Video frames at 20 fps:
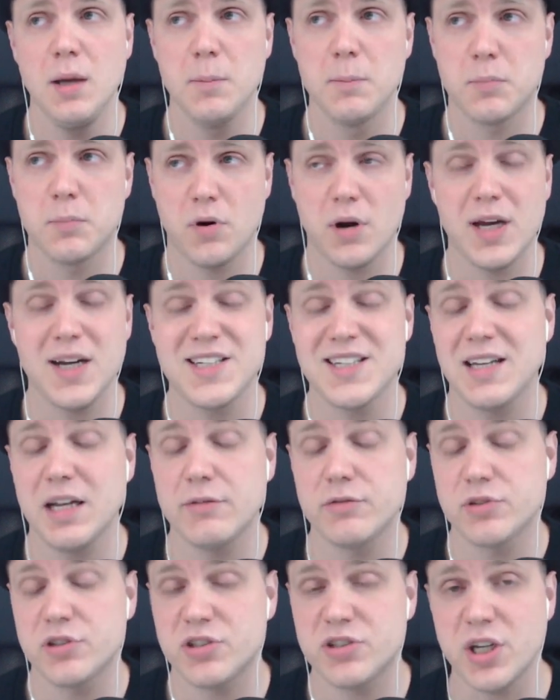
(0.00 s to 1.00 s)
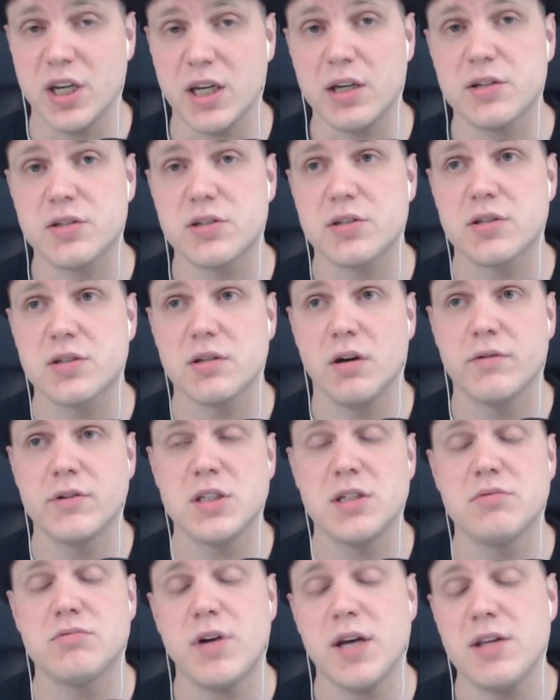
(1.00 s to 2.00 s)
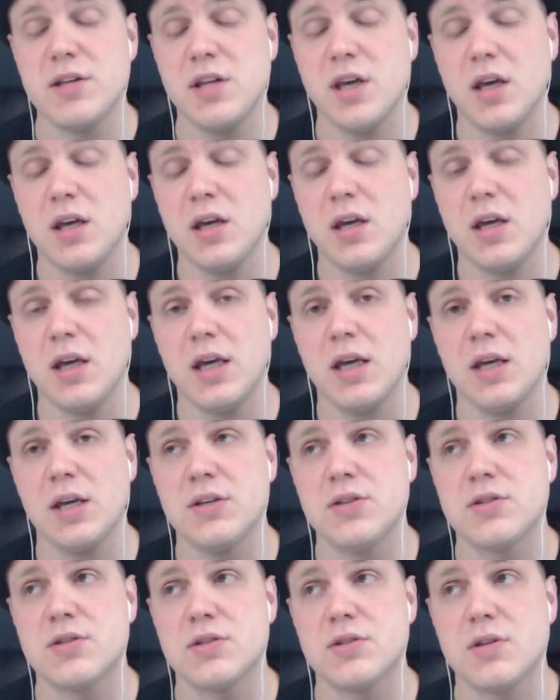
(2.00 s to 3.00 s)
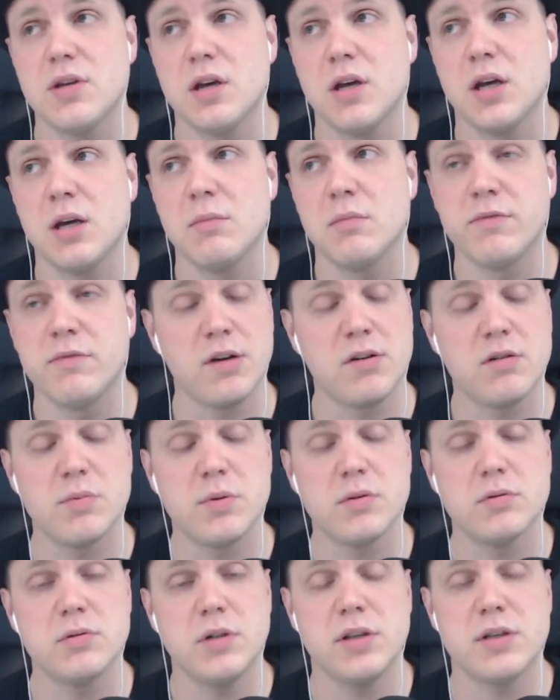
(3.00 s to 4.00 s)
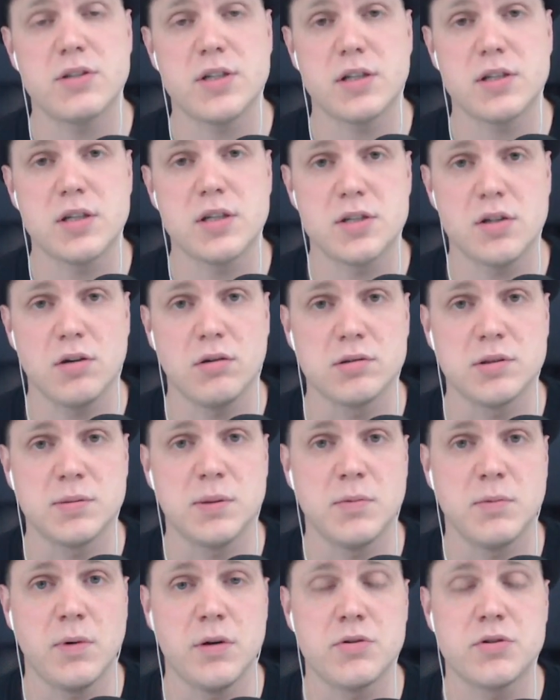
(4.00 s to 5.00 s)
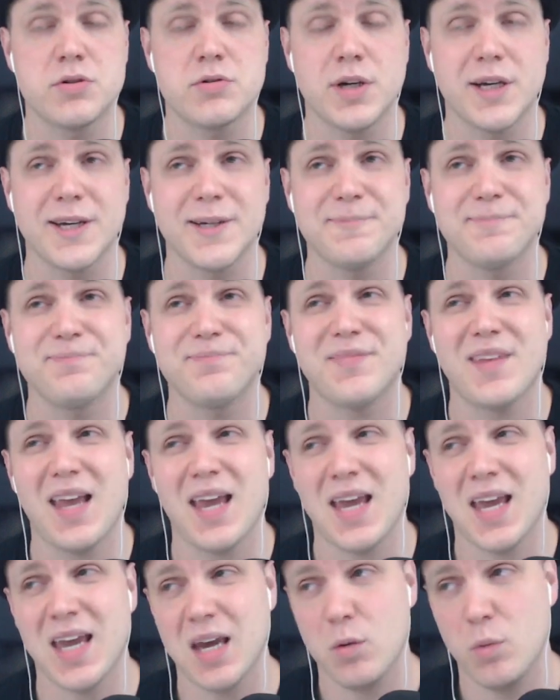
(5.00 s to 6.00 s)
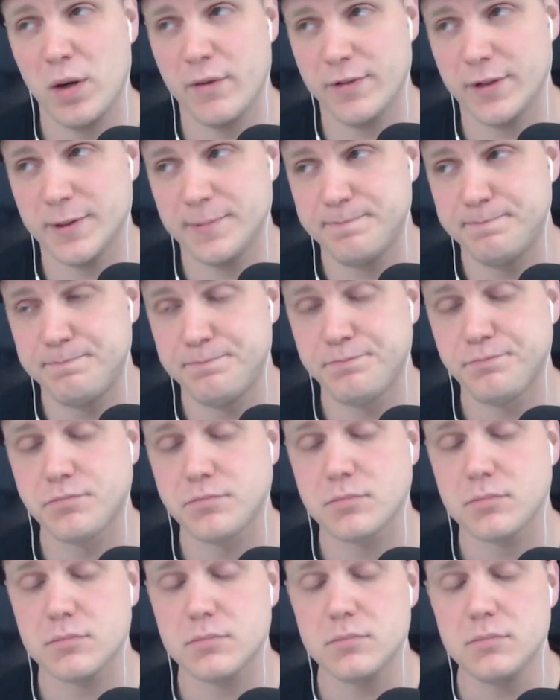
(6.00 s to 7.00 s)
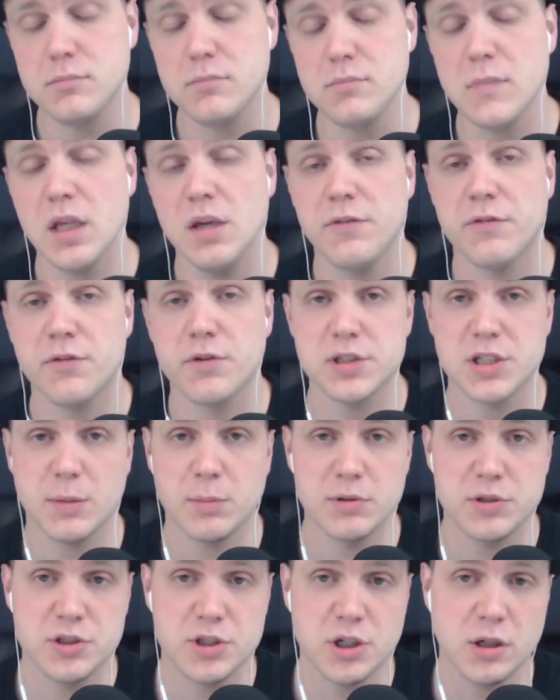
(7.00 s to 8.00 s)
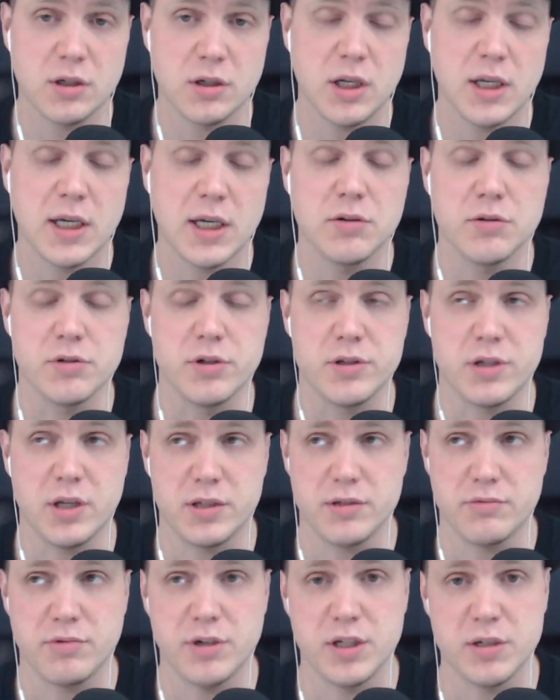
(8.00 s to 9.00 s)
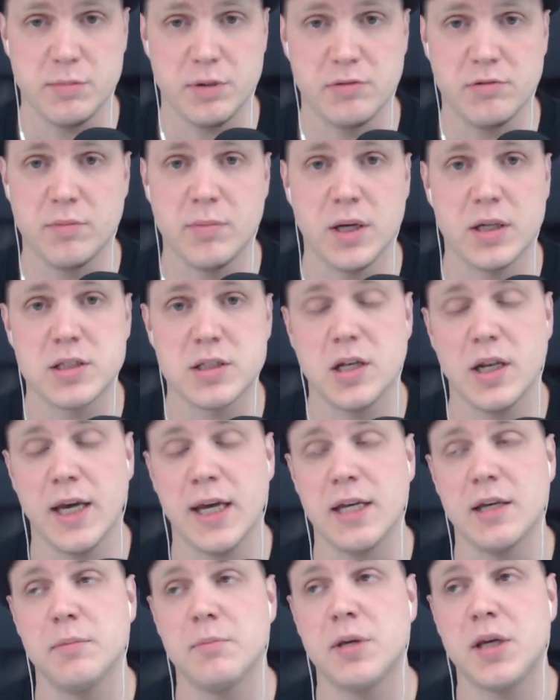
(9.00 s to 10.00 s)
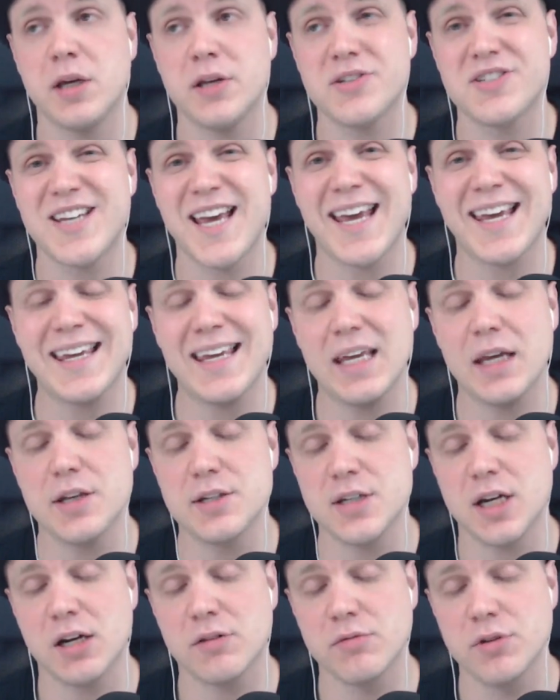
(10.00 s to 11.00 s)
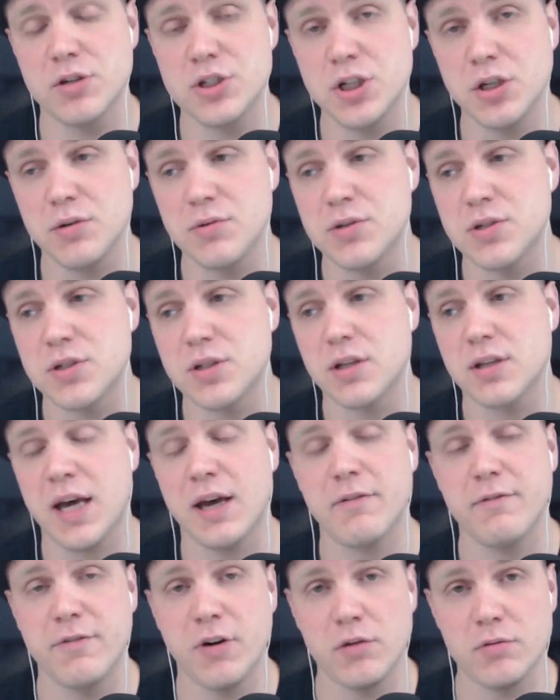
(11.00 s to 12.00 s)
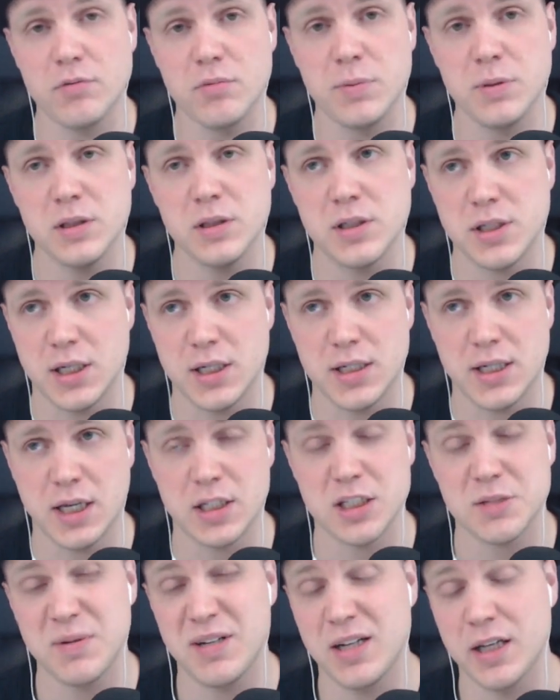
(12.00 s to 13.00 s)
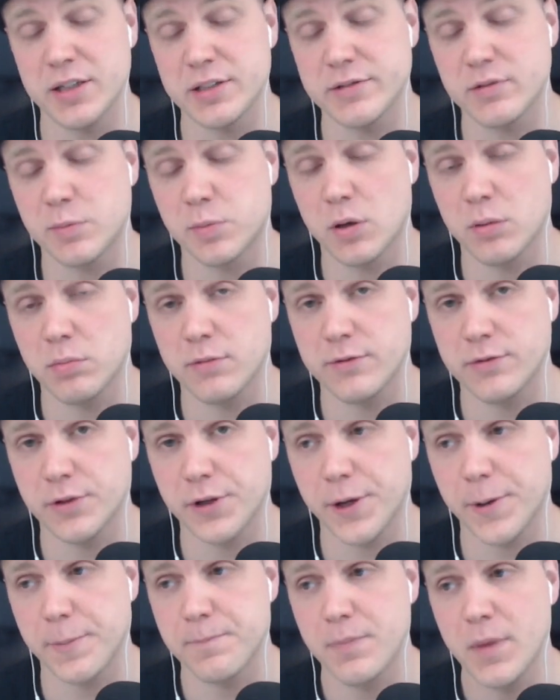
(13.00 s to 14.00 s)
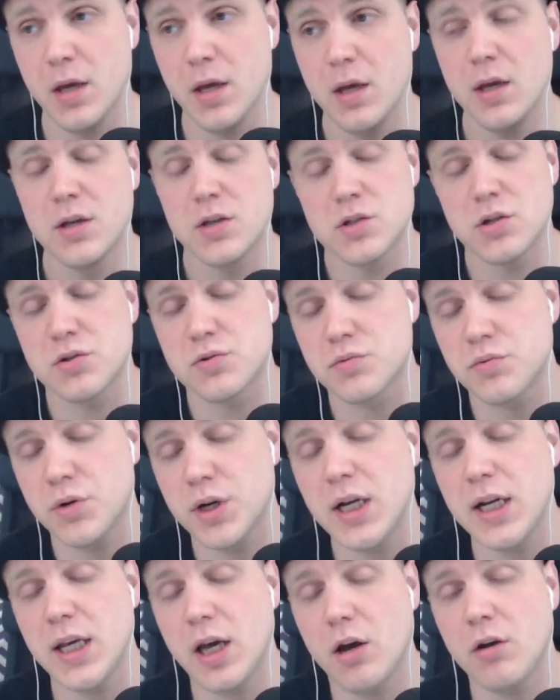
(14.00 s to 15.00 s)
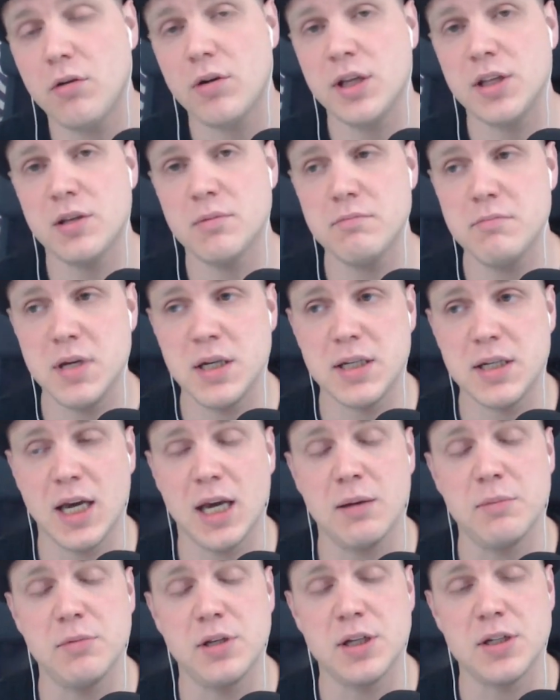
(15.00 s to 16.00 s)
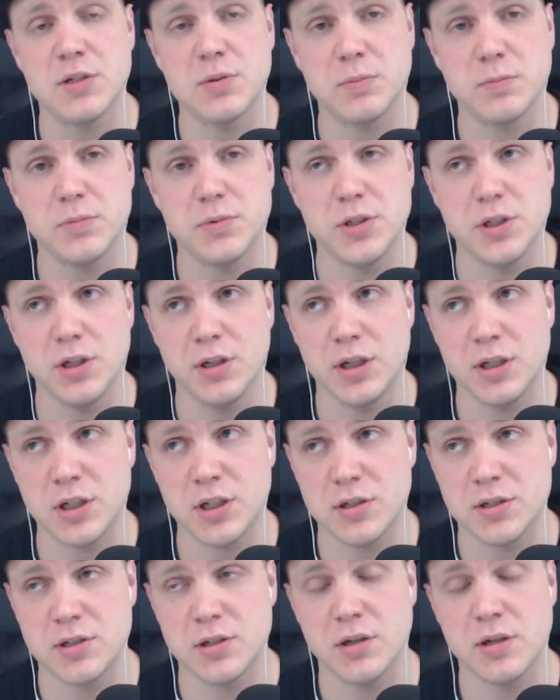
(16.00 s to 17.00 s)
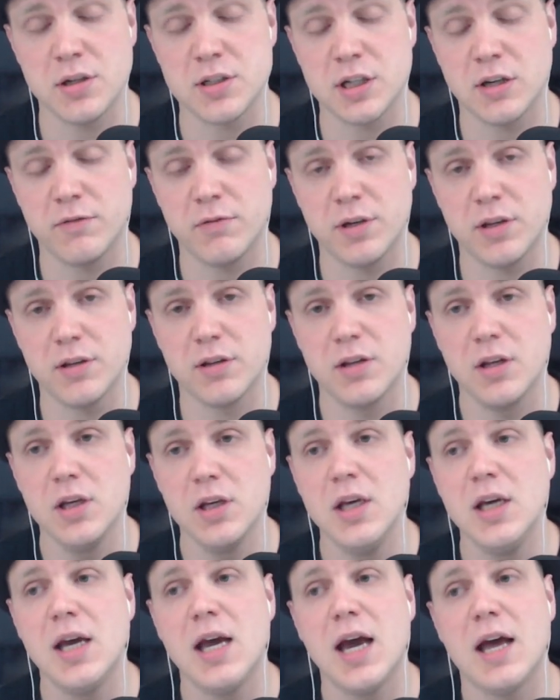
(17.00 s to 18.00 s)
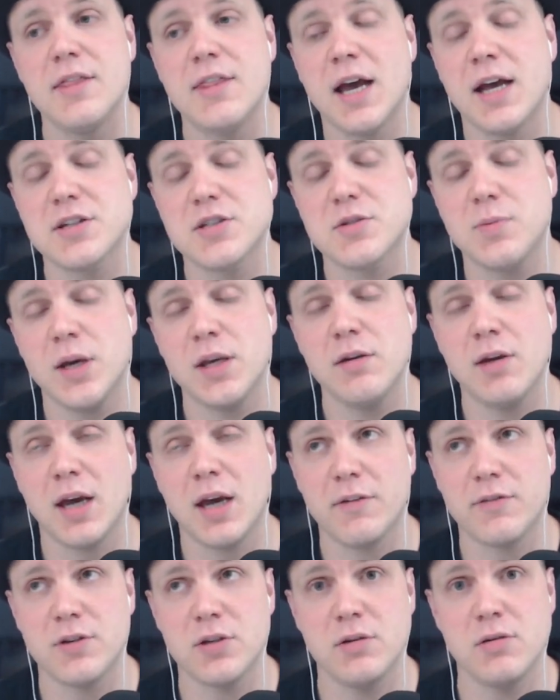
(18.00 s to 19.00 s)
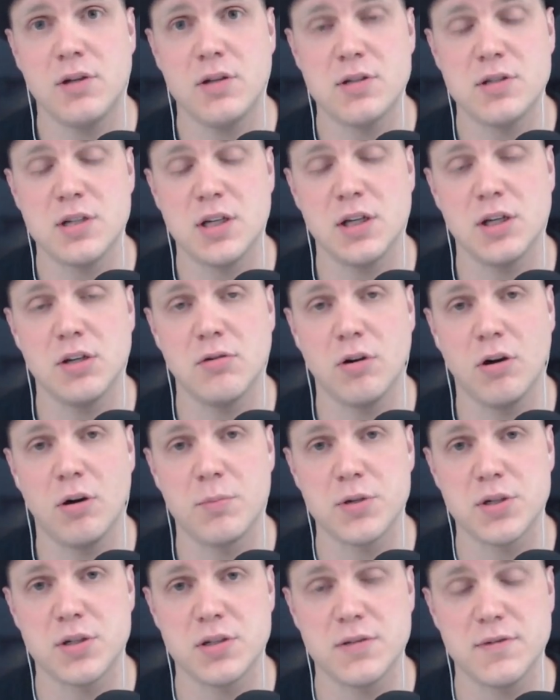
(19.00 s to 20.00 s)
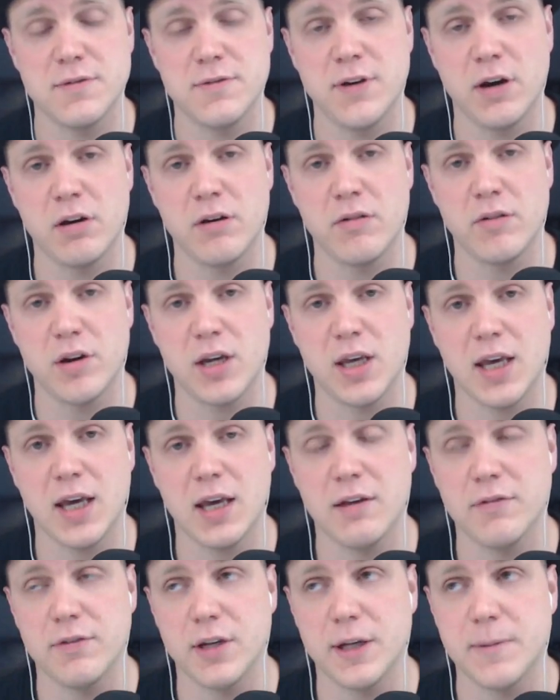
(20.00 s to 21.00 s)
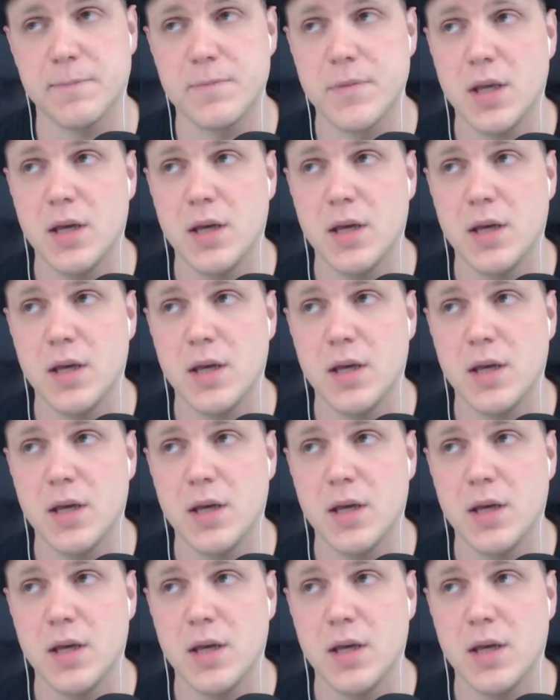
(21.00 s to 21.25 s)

Prior to level six, obviously Wraith King is um, vulnerable in the sense that his ultimate won't trigger. However, if, for example, he's jungling or just has a reasonably robust lane, because ganking is now reduced, that vulnerability tends to be less of a problem for you. So it's really only the mid-game you need to you need to concern yourself with. And that's where you have to consider your options very, very carefully.